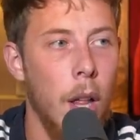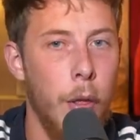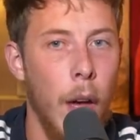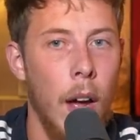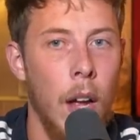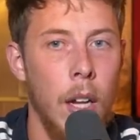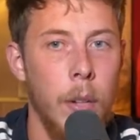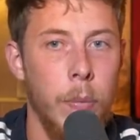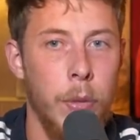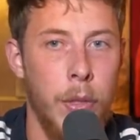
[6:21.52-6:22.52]
that
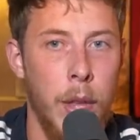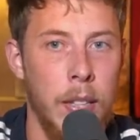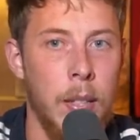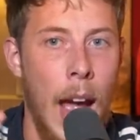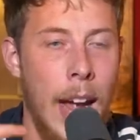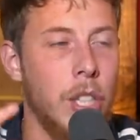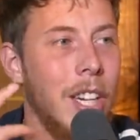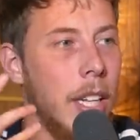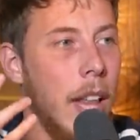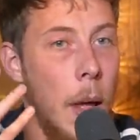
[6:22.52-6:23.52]
this
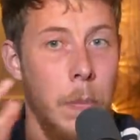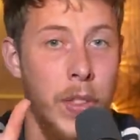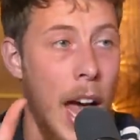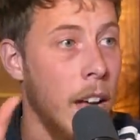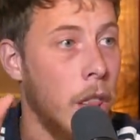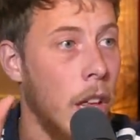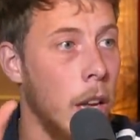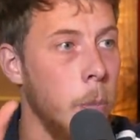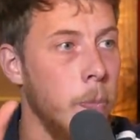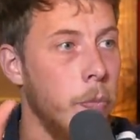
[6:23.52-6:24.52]
actually like that
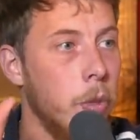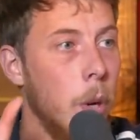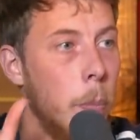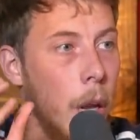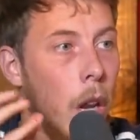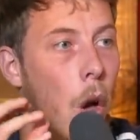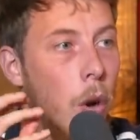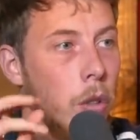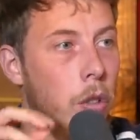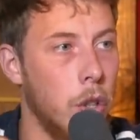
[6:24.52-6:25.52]
thing be
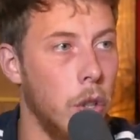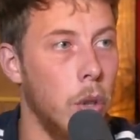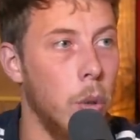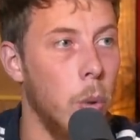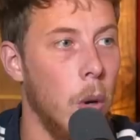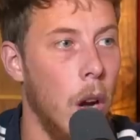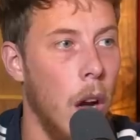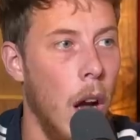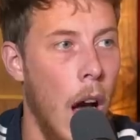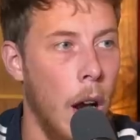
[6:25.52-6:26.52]
belongs to
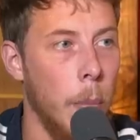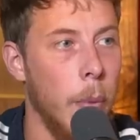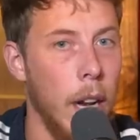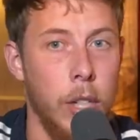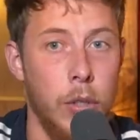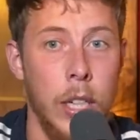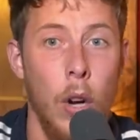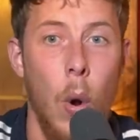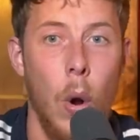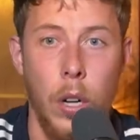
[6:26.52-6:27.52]
our military
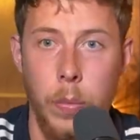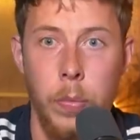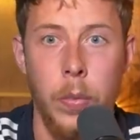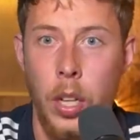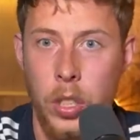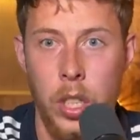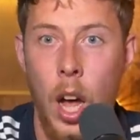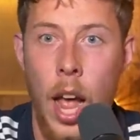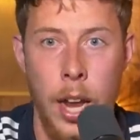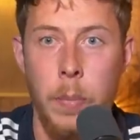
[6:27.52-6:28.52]
or
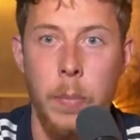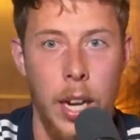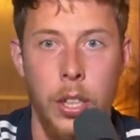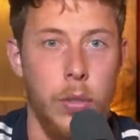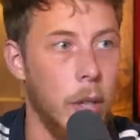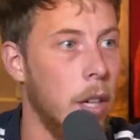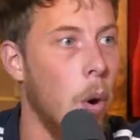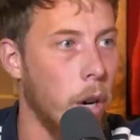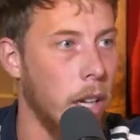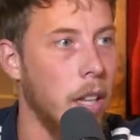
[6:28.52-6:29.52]
a military
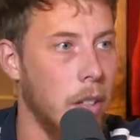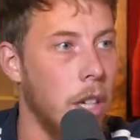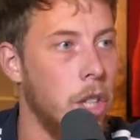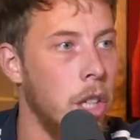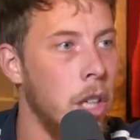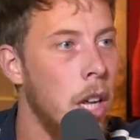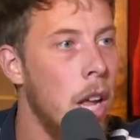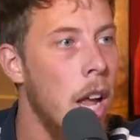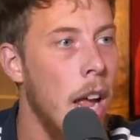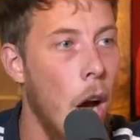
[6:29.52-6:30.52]
organization
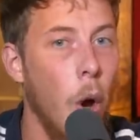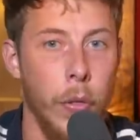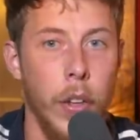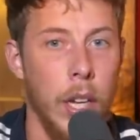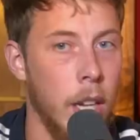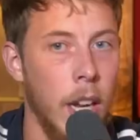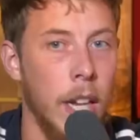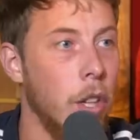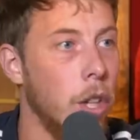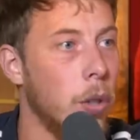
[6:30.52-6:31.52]
yeah on the
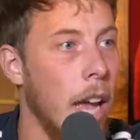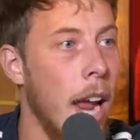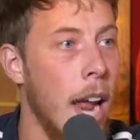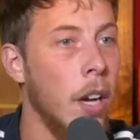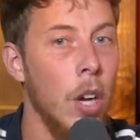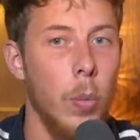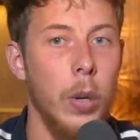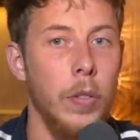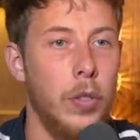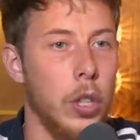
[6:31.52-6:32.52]
in the UK and
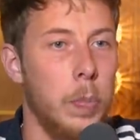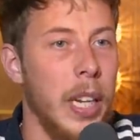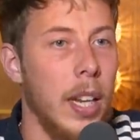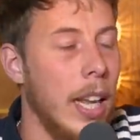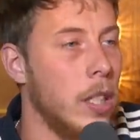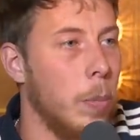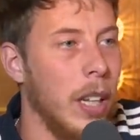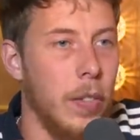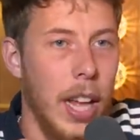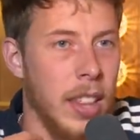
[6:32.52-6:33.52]
we've just been led to
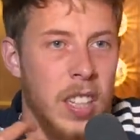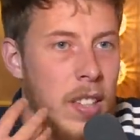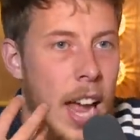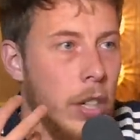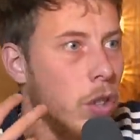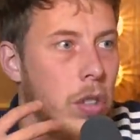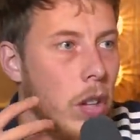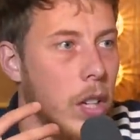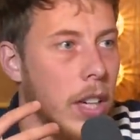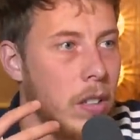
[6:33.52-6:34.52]
believe like this tech just
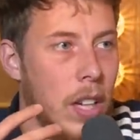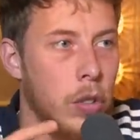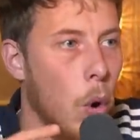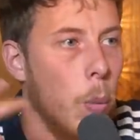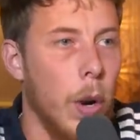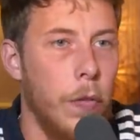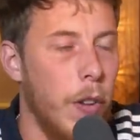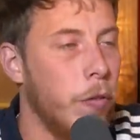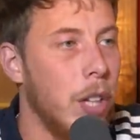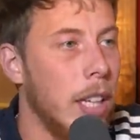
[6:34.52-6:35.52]
doesn't exist or we're 50